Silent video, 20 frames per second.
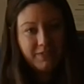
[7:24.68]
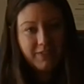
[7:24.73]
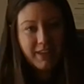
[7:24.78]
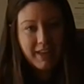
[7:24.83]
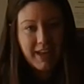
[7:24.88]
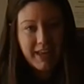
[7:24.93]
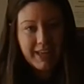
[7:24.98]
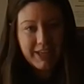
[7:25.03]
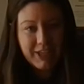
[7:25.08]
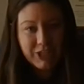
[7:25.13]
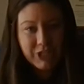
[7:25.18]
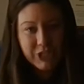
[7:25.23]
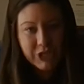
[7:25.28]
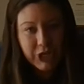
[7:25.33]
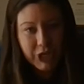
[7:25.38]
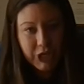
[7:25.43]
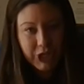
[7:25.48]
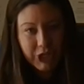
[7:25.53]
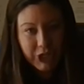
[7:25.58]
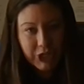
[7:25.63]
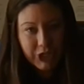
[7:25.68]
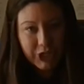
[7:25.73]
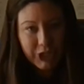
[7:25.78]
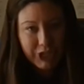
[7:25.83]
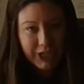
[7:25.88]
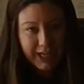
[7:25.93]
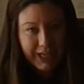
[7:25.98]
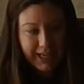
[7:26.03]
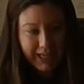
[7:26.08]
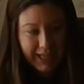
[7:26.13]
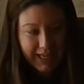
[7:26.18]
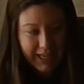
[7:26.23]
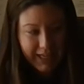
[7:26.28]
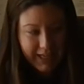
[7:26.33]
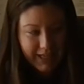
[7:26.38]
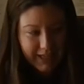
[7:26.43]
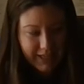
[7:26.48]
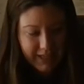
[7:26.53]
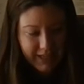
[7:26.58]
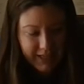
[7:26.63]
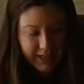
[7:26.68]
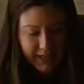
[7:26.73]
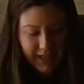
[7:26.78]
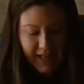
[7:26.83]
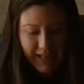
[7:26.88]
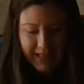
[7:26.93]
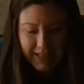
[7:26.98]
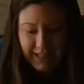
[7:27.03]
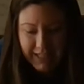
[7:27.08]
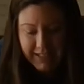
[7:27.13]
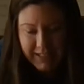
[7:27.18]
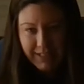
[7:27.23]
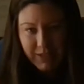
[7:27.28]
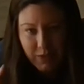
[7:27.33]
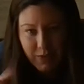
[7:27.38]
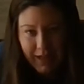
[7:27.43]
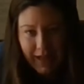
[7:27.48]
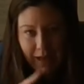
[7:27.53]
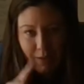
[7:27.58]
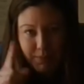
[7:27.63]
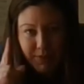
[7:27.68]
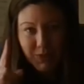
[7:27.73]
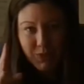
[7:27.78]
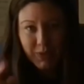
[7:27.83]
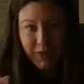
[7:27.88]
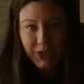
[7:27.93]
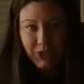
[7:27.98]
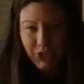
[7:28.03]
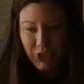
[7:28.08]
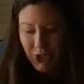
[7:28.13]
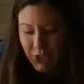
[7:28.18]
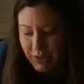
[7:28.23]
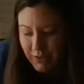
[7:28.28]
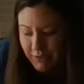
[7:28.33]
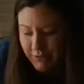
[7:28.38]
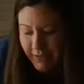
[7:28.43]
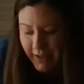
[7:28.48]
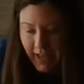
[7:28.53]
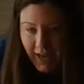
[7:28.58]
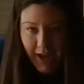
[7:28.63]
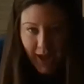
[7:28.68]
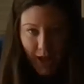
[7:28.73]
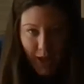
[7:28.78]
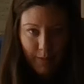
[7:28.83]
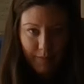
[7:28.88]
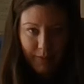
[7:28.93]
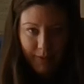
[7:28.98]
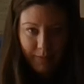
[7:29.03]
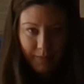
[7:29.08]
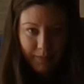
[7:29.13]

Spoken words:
And I can turn it. Let's see what happens when I turn the fan up.